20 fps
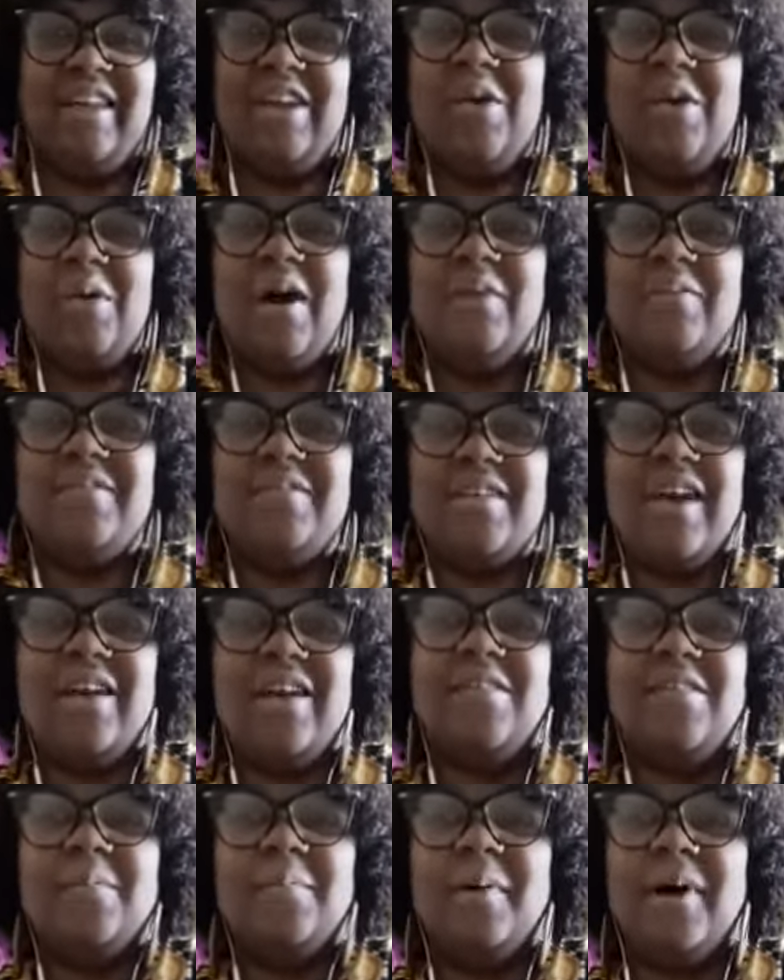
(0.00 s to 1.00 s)
go outside
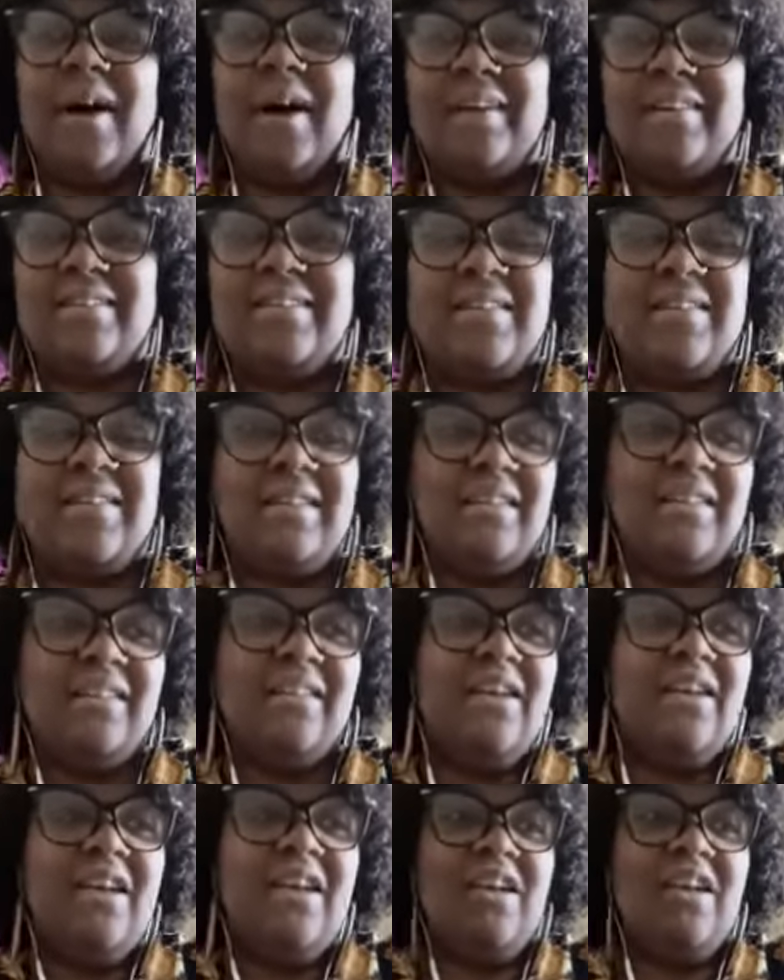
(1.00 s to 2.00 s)
of the box and,
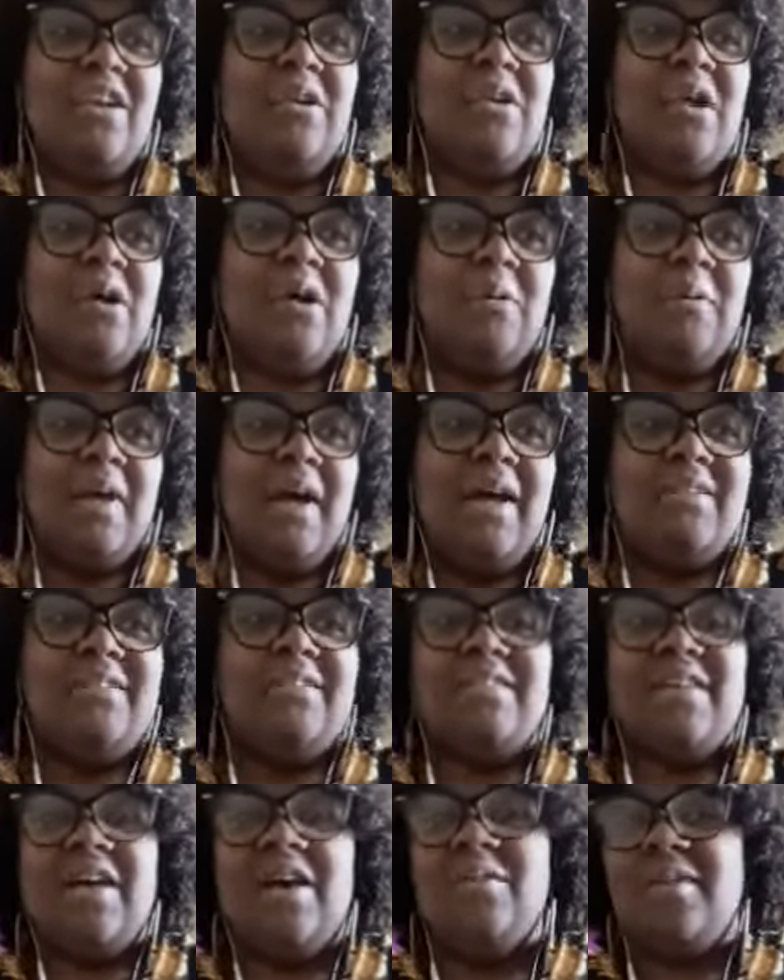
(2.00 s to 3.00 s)
not
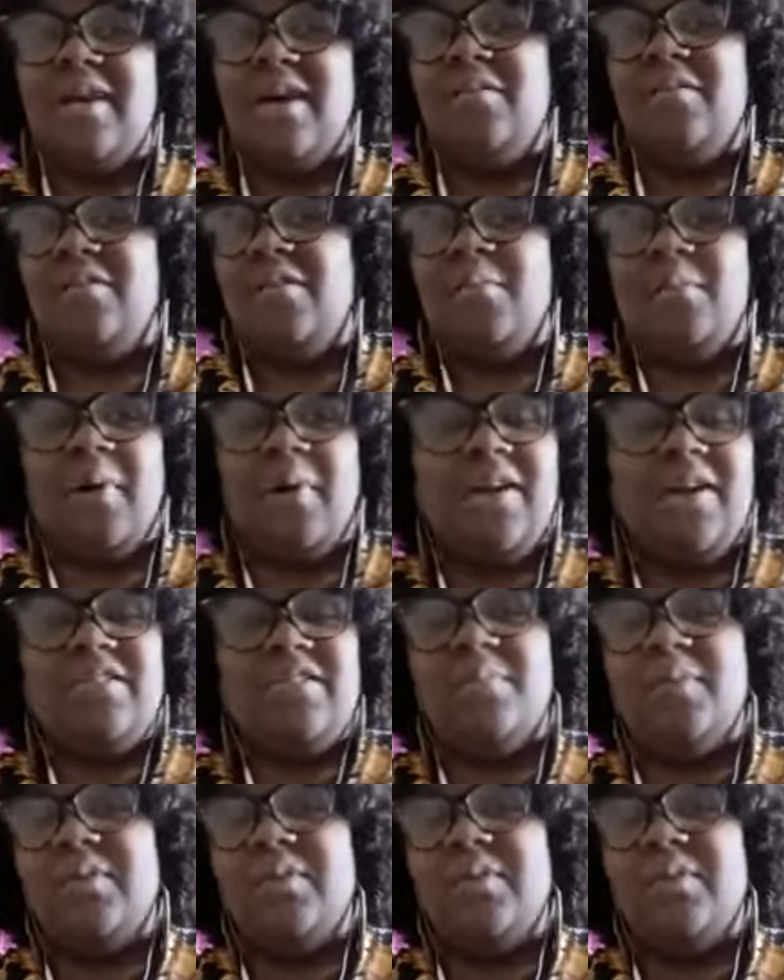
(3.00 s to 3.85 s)
just outside of the box,